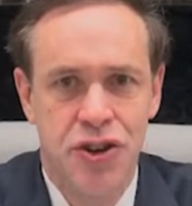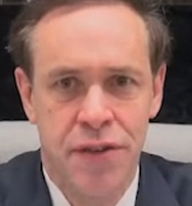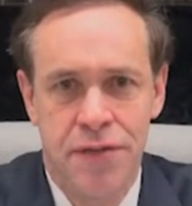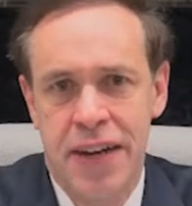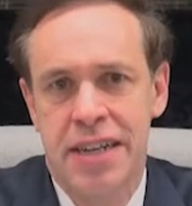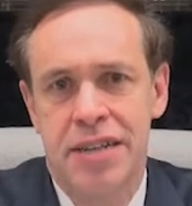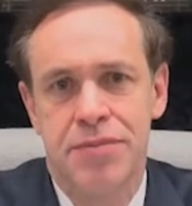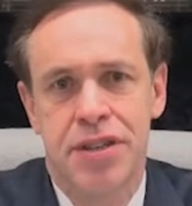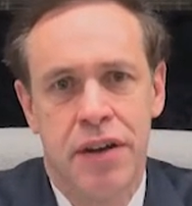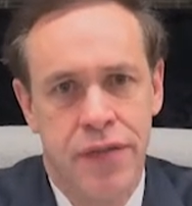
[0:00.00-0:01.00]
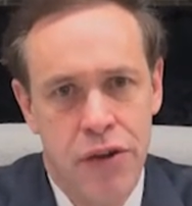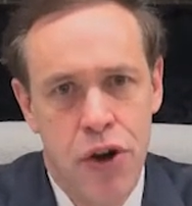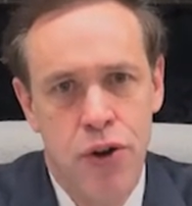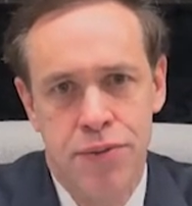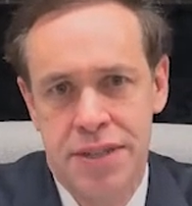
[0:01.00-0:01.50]
are victims of their
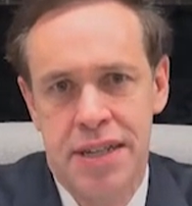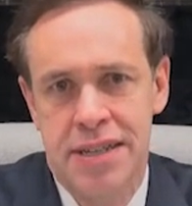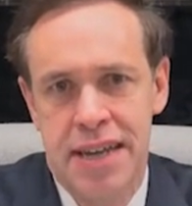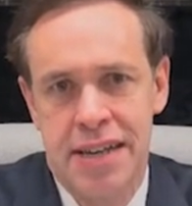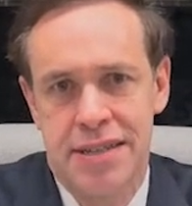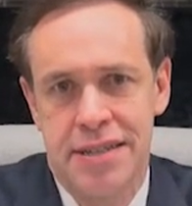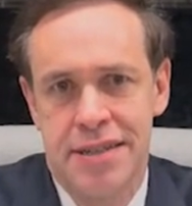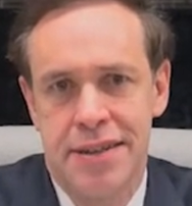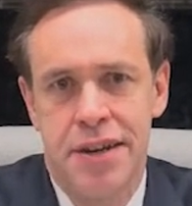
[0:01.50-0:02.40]
own success.